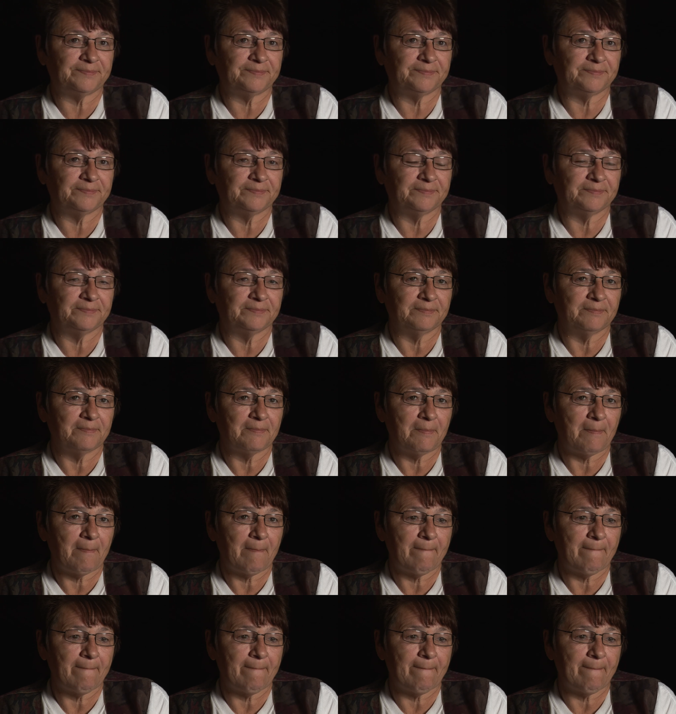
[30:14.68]

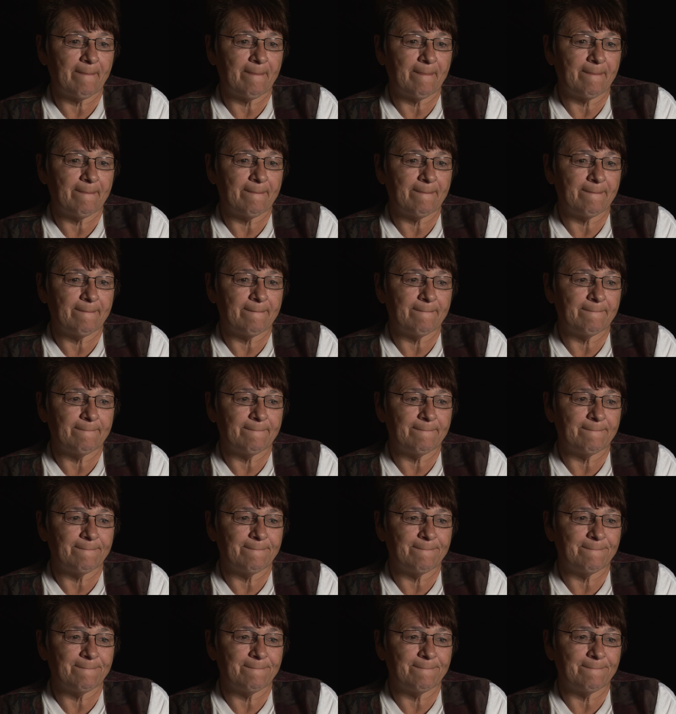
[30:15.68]
Nobody speaks.